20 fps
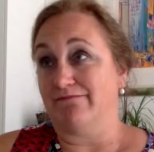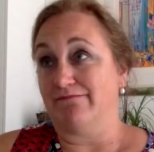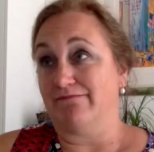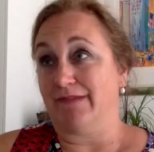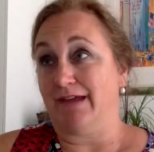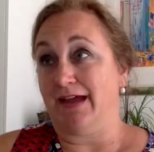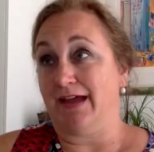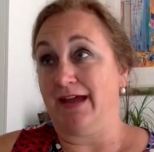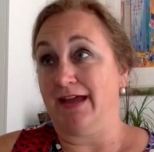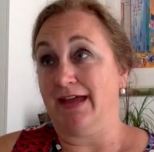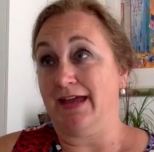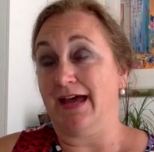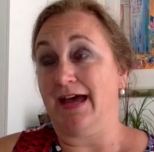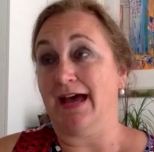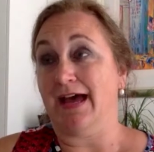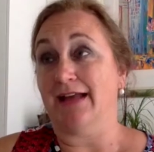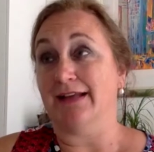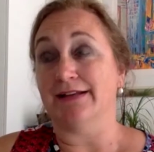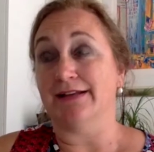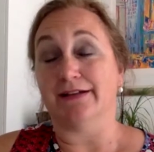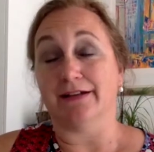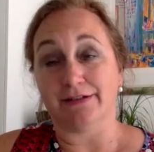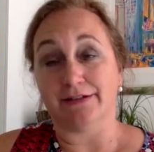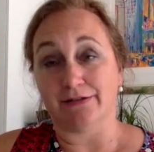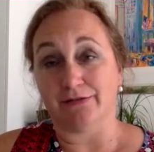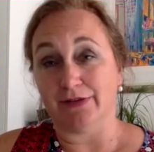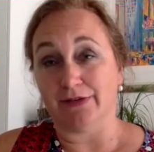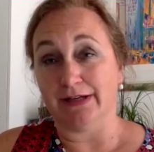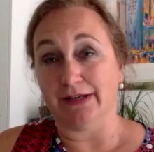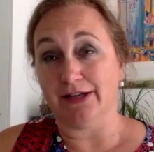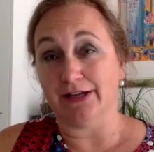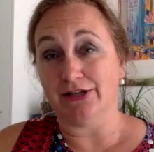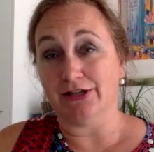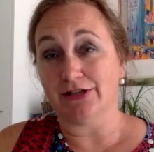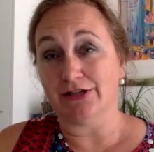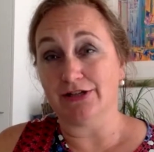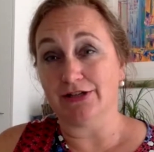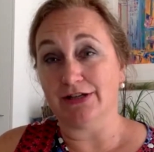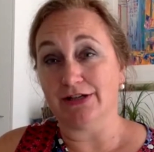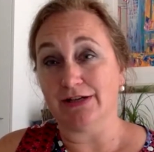I had another
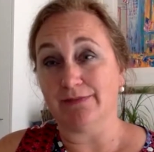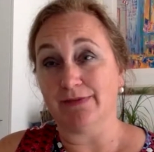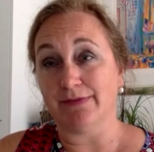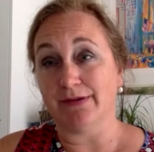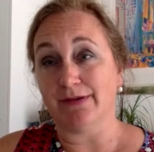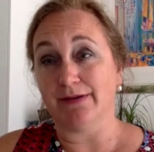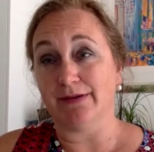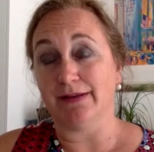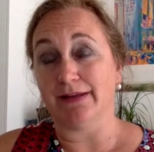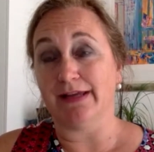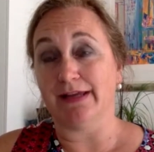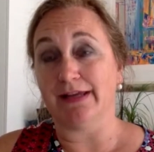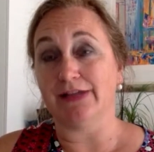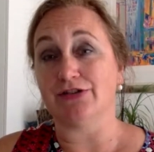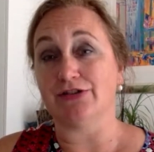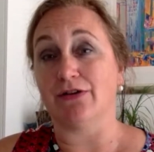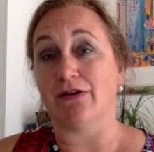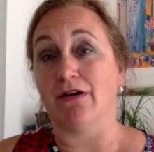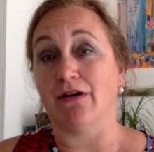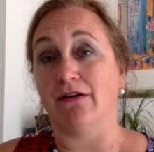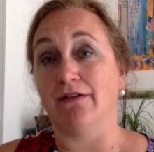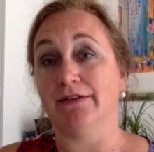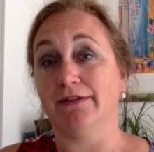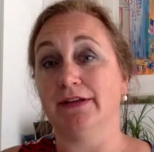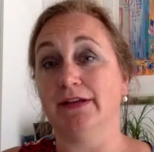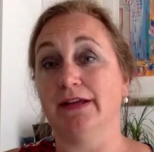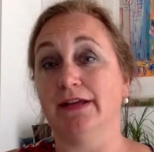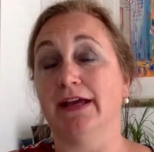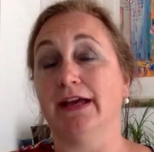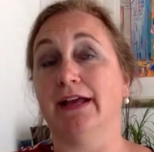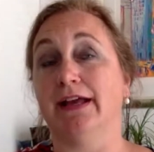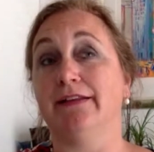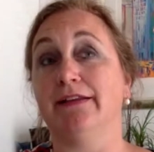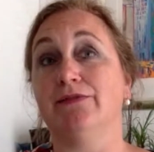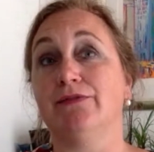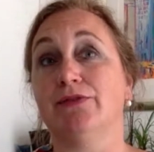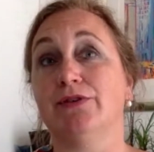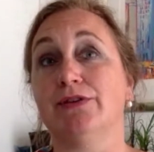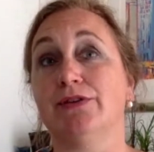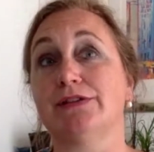relationship later on, and it
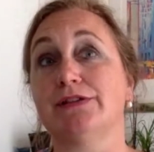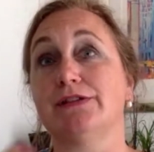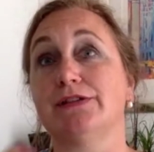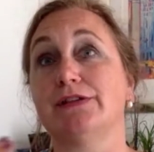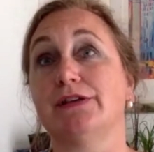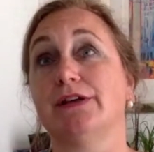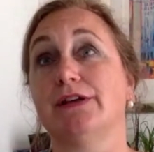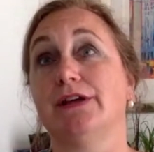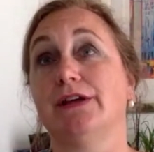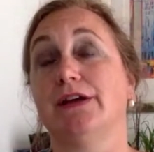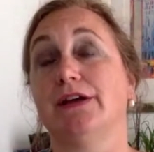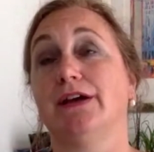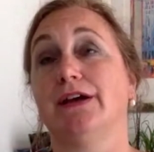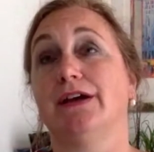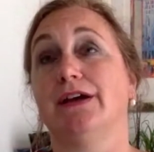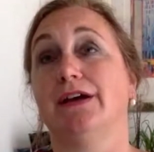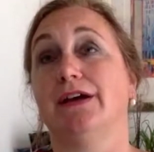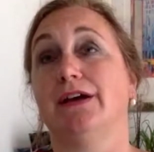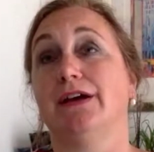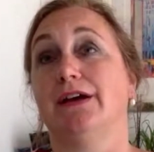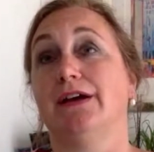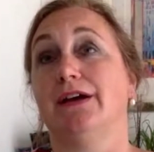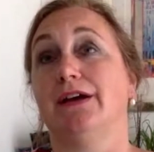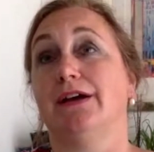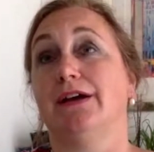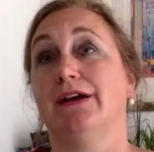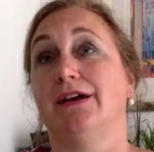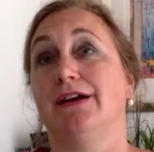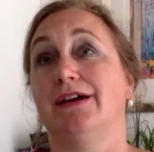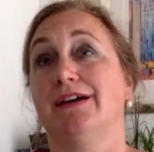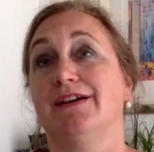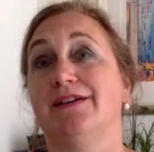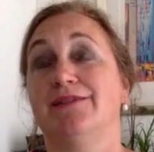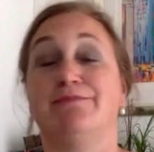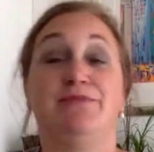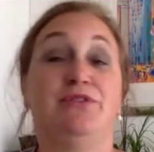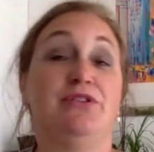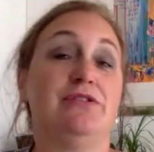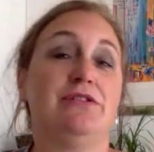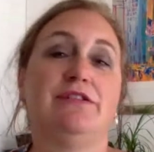was
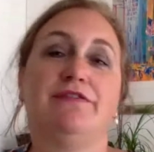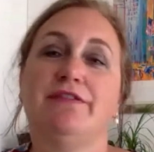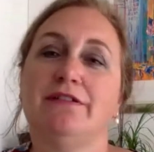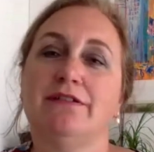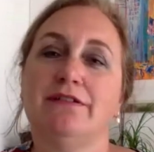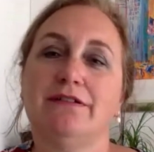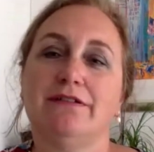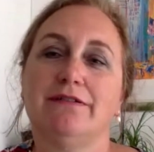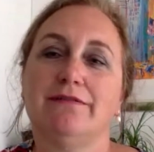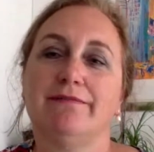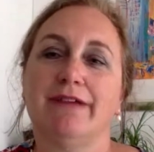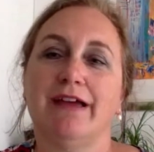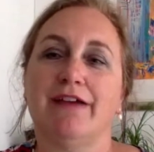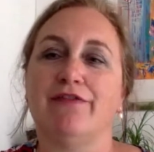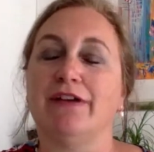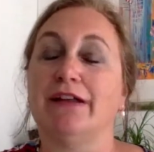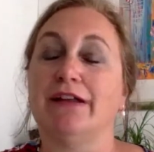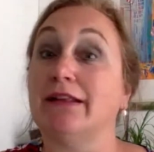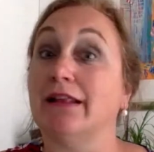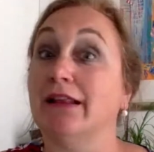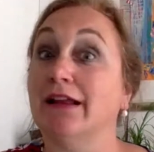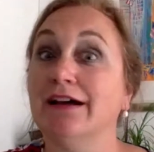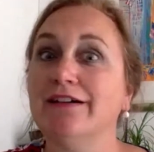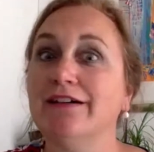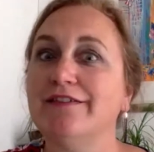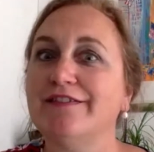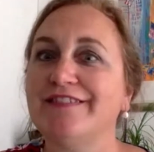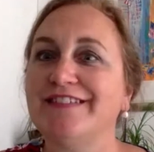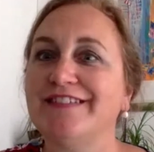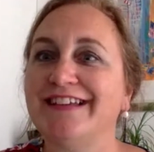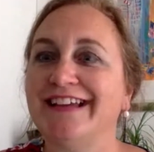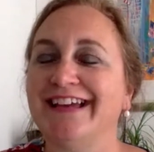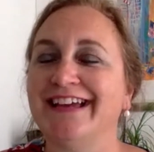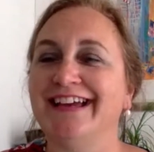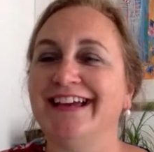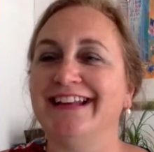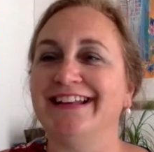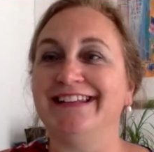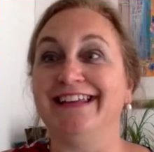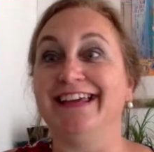beautiful. I felt loved
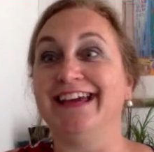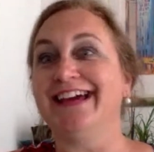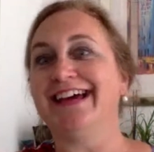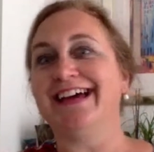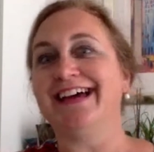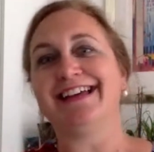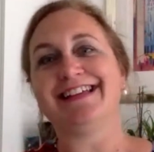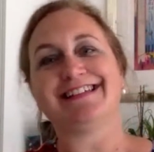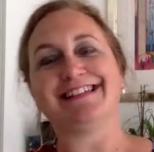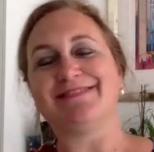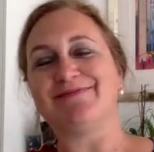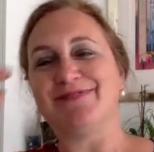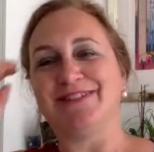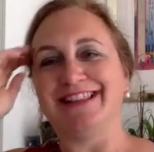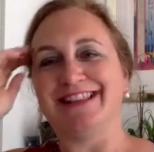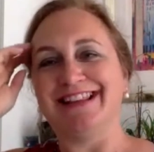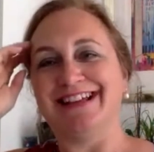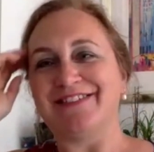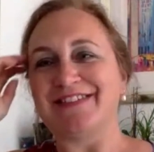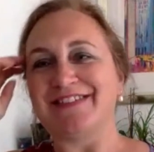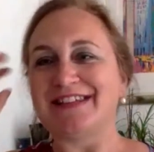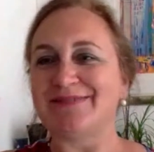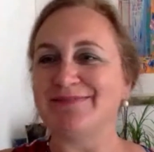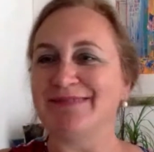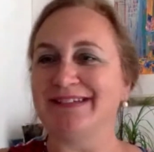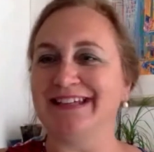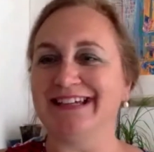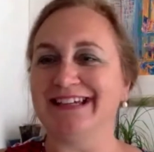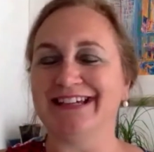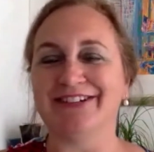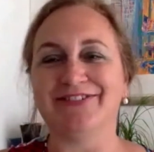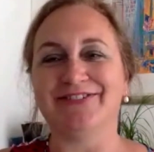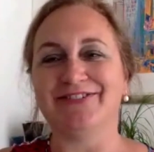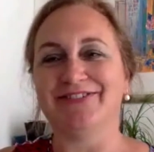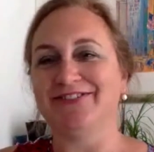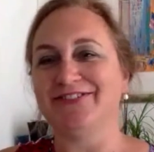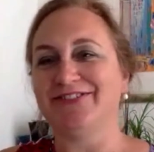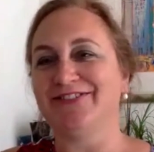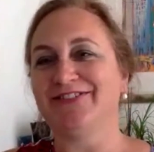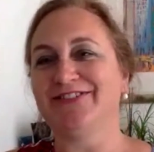again. Yeah, someone loves me,
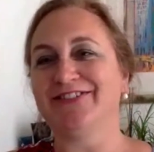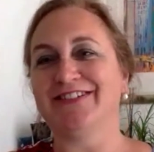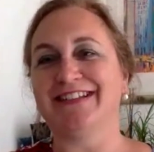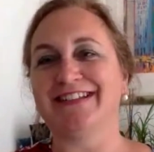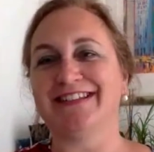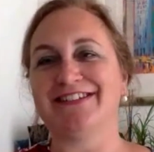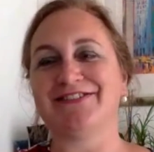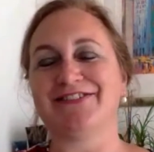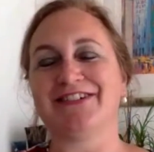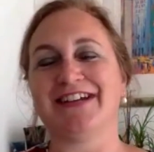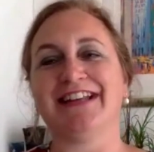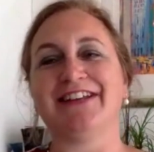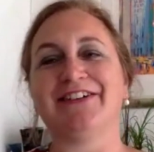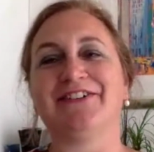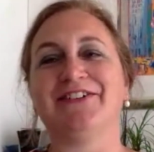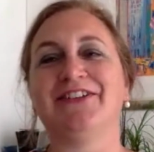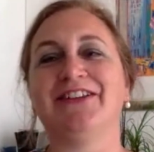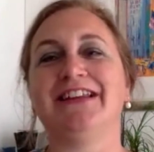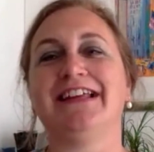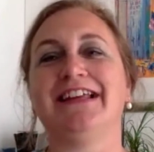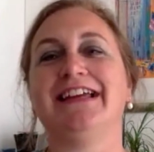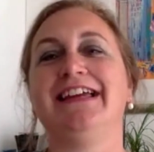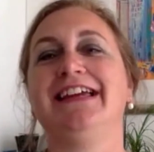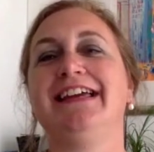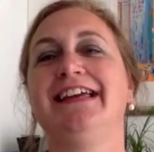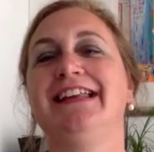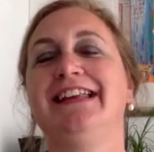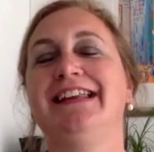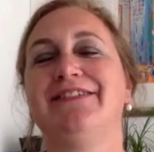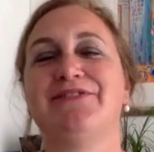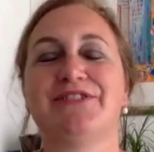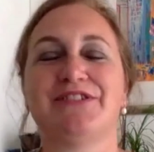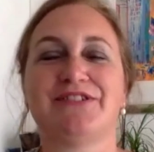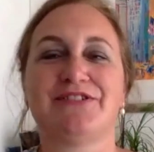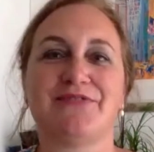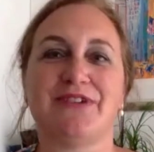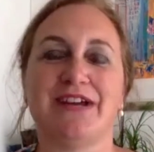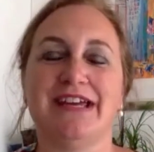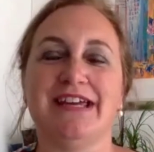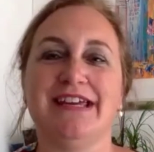cool. Took it all in, it was
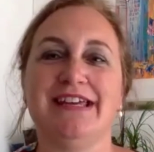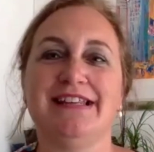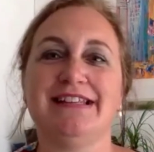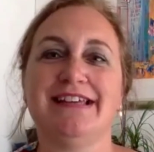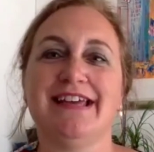great.